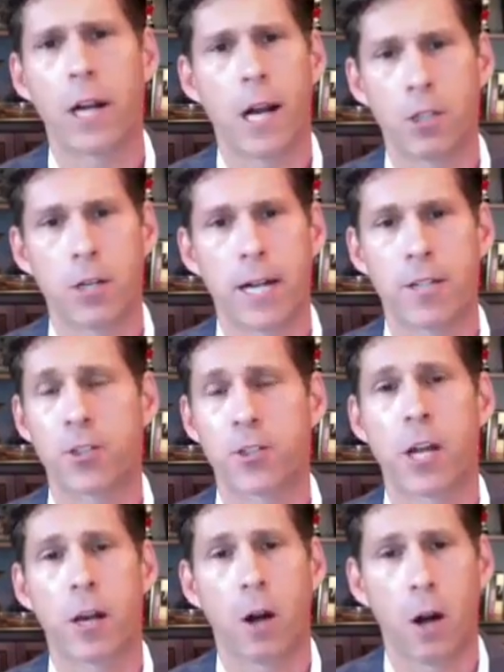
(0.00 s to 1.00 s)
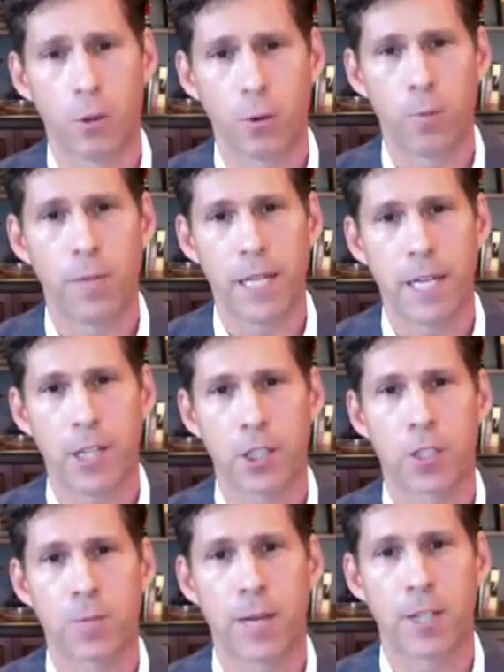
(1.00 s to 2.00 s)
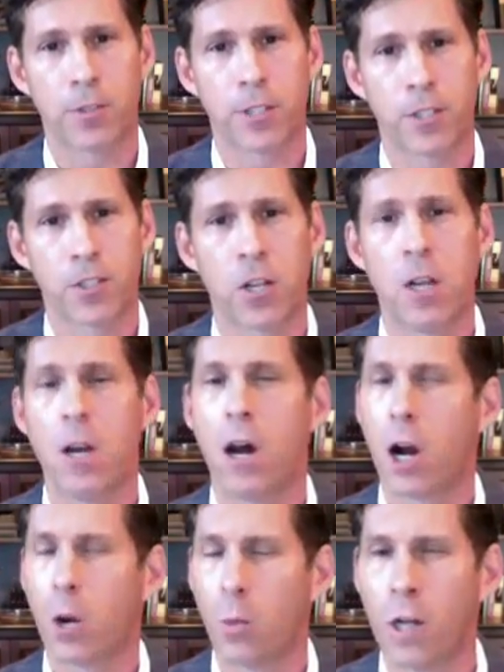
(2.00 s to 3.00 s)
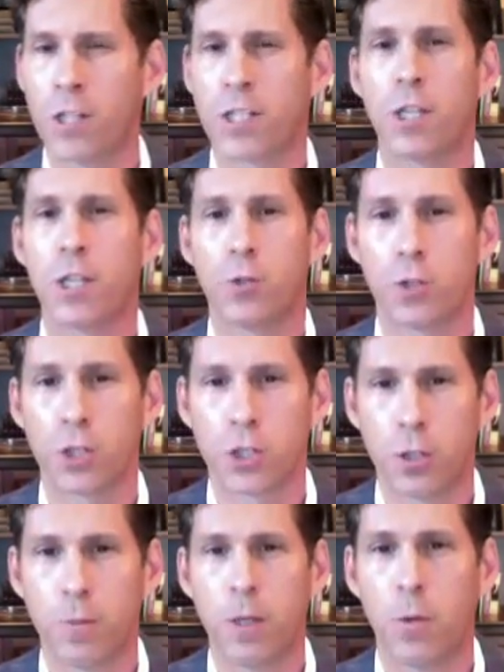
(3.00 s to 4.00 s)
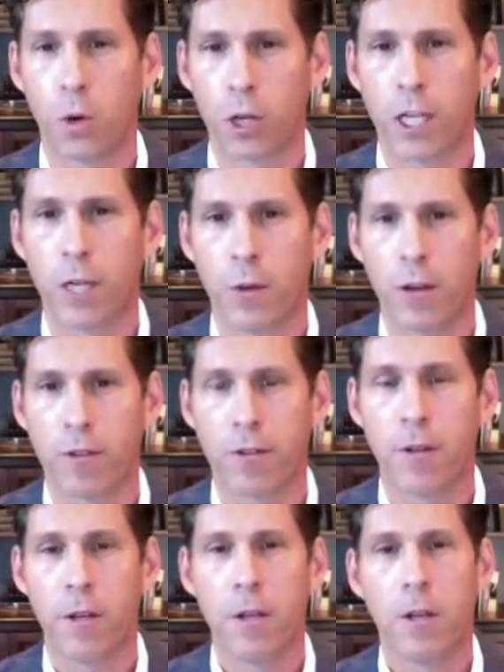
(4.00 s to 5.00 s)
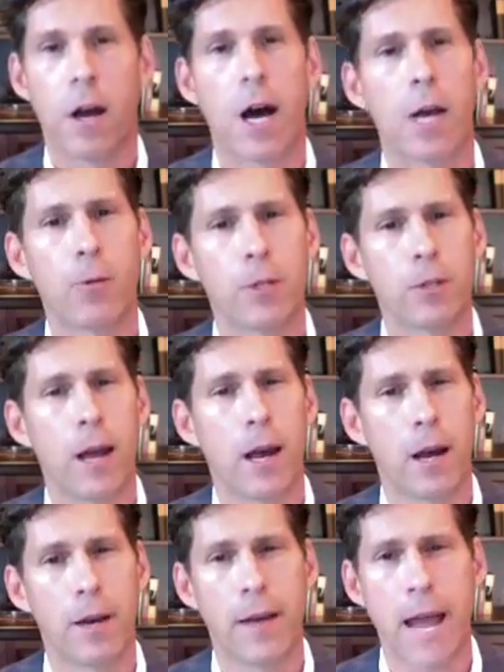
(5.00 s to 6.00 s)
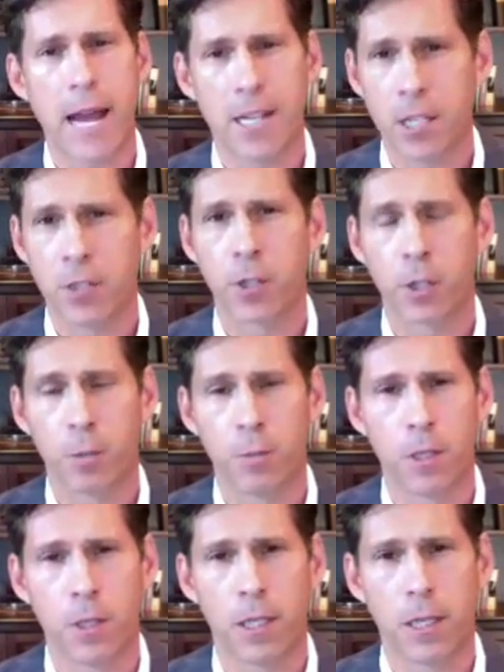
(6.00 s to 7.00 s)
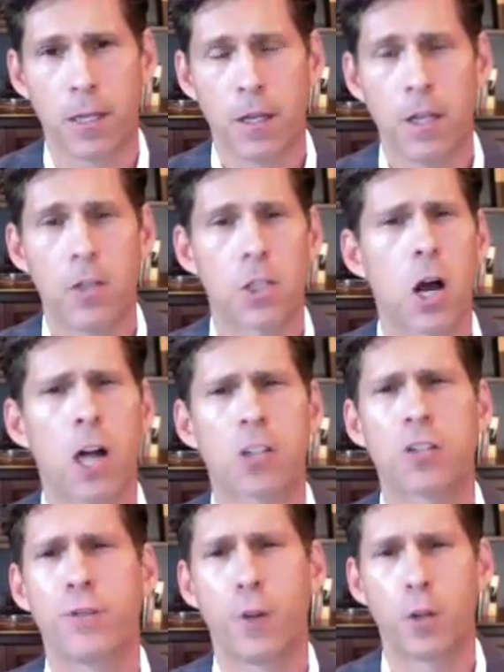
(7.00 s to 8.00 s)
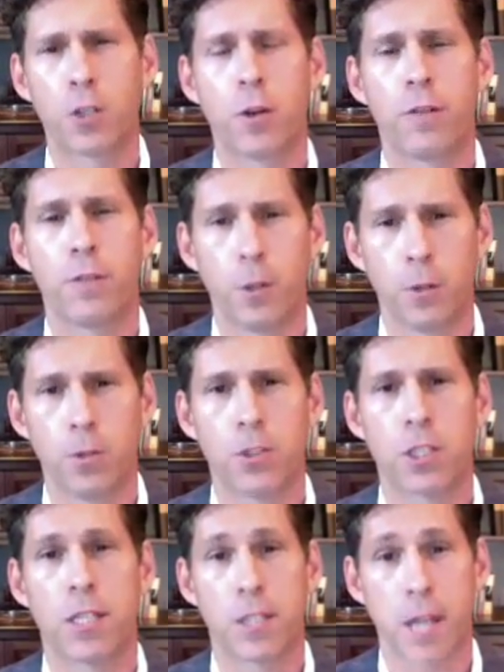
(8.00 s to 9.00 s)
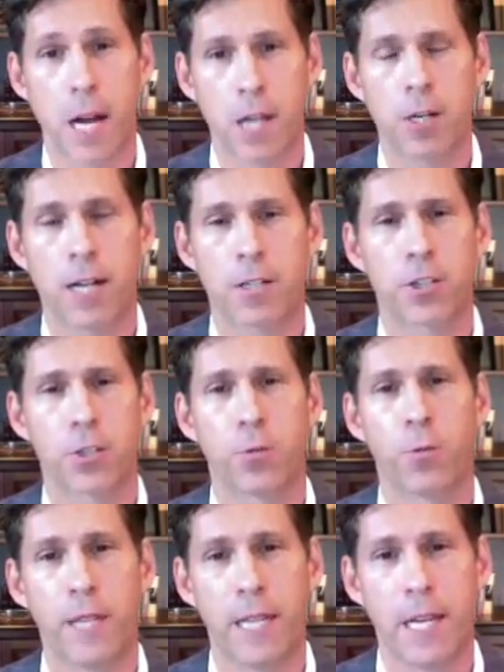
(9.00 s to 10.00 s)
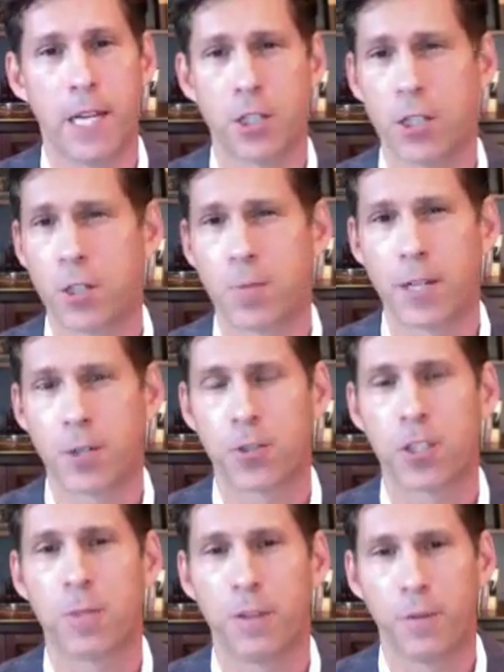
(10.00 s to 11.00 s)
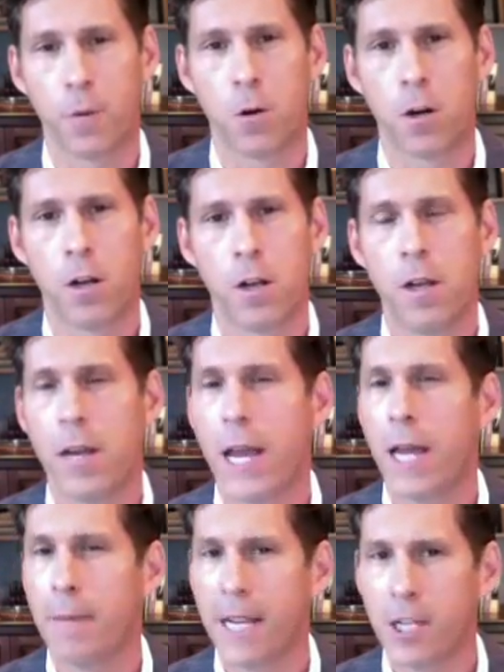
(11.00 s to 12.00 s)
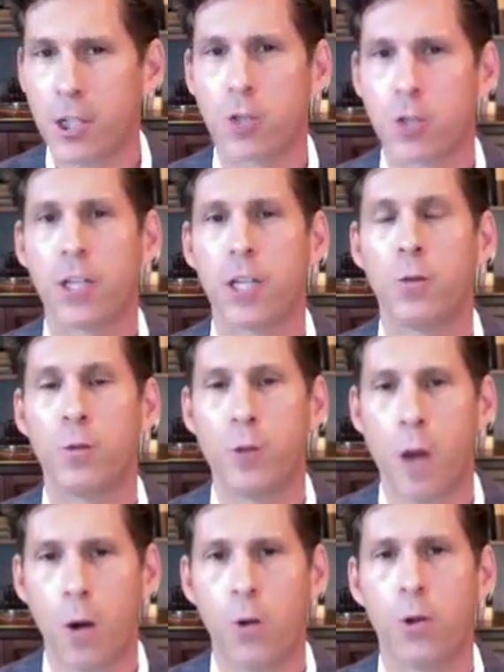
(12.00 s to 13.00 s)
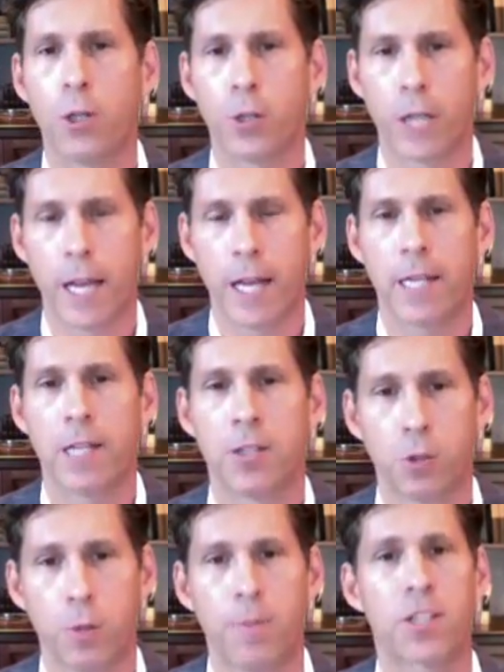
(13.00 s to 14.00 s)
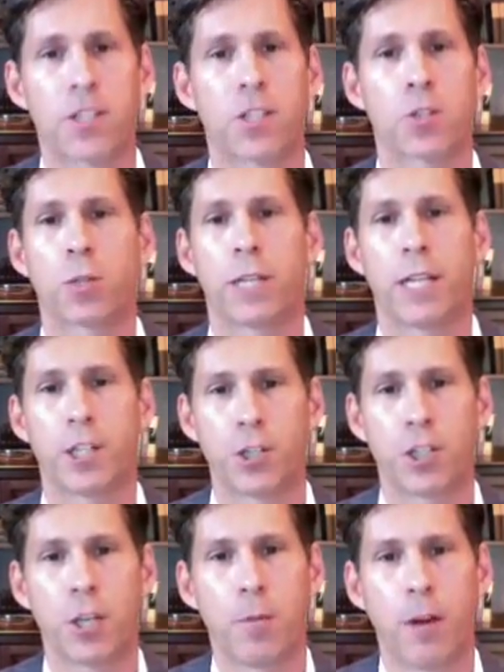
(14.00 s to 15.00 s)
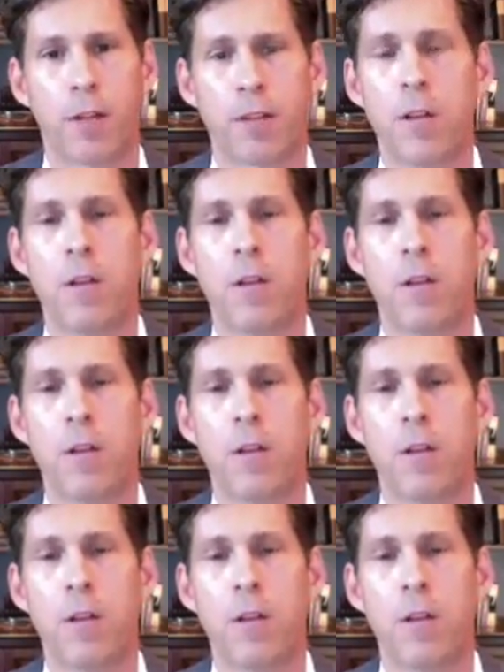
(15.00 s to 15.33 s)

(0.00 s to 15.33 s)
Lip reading: contractors, not all the remediation specialists are ones that you should be working with. I would ask in your community, talk to folks who have used these contractors and remediation specialists before, and make sure that you know who you're getting into a business relationship with.